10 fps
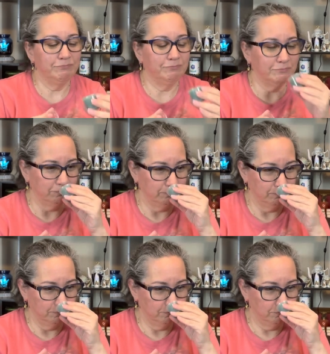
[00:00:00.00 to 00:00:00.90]

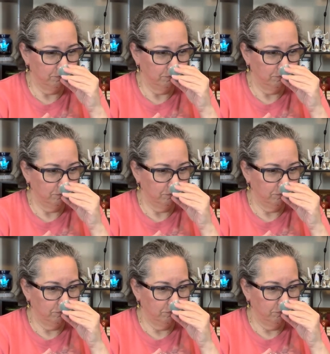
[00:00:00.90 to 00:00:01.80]

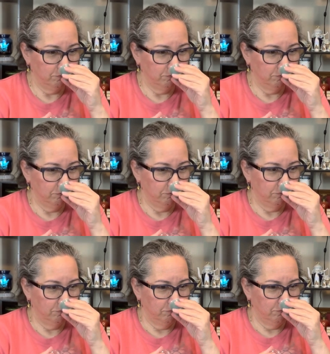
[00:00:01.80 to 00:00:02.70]

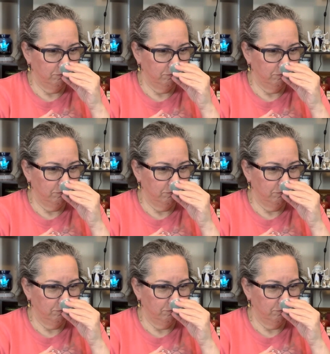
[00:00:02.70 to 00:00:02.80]
Nobody speaks.